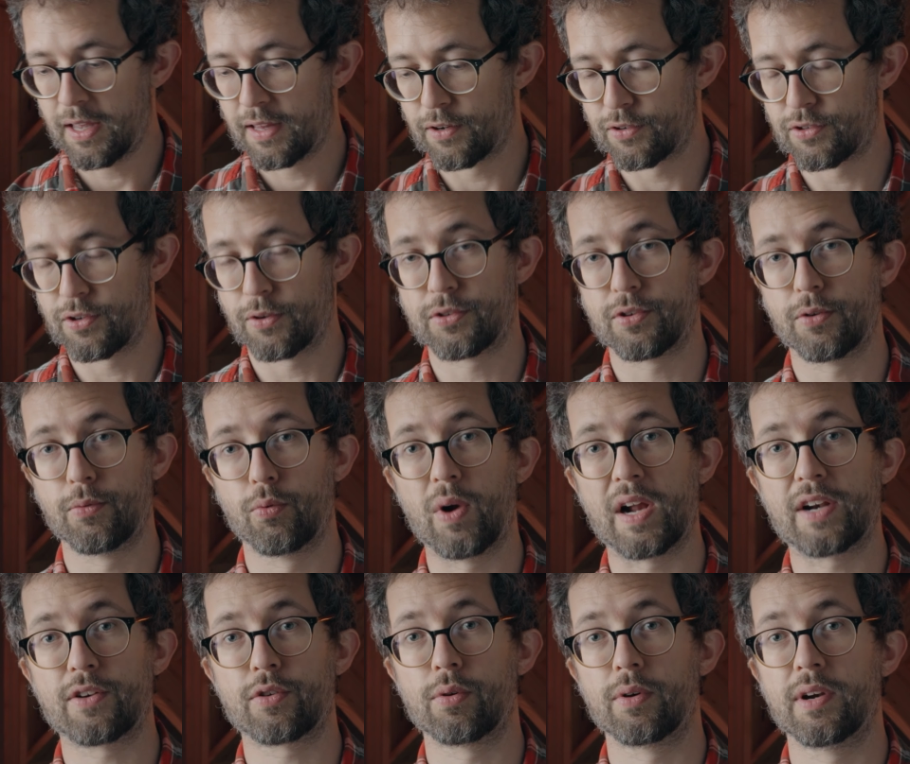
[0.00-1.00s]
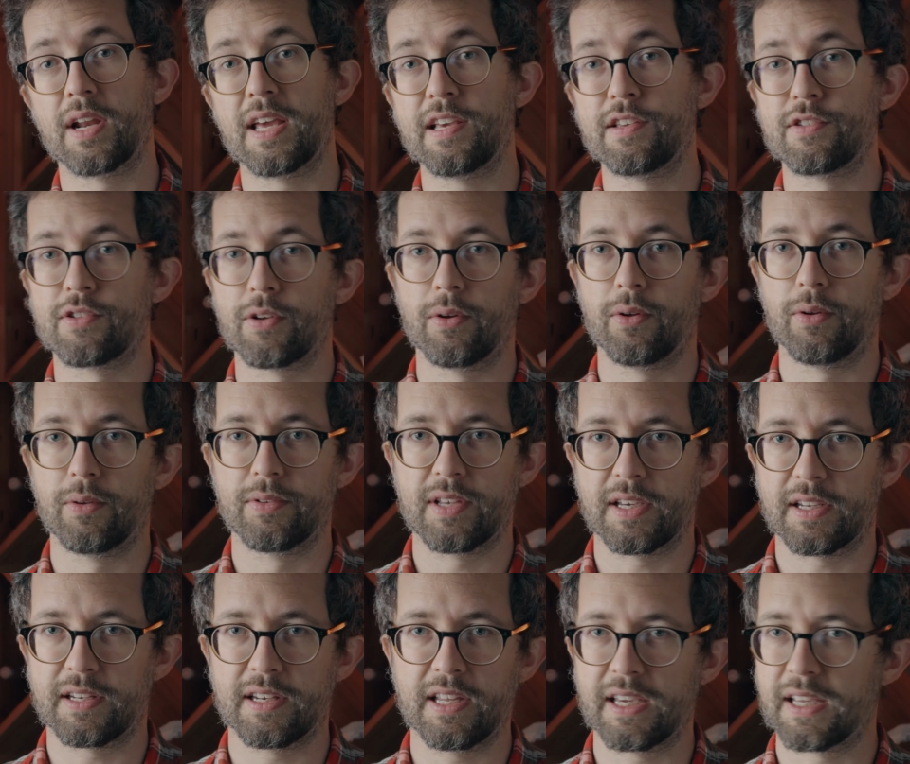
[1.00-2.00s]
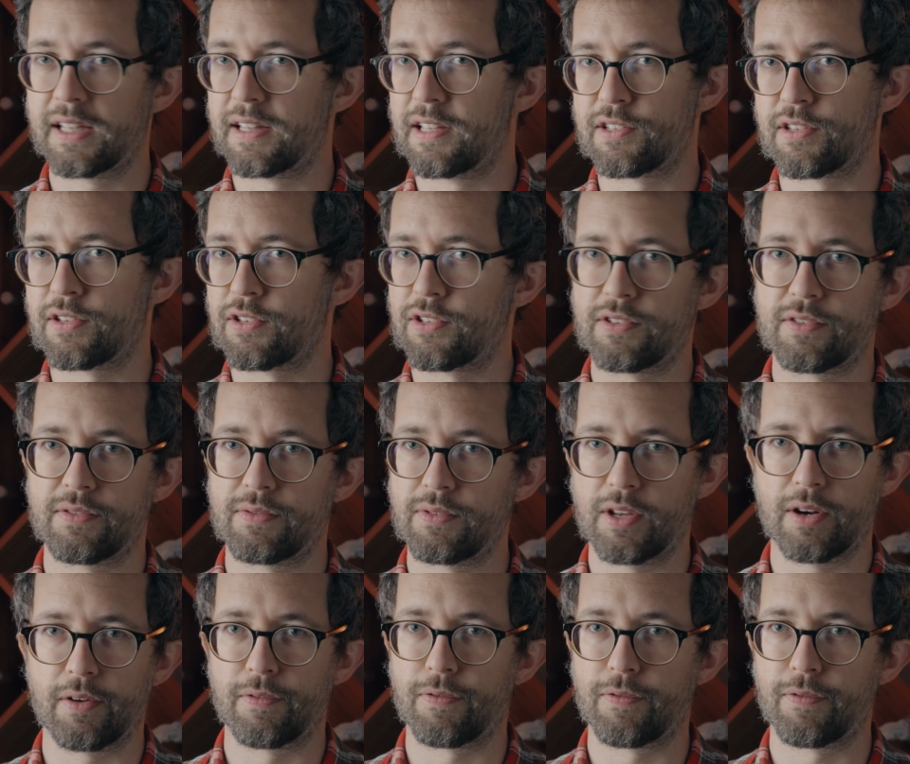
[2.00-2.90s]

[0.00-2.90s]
There's also retronasal technique, and this is,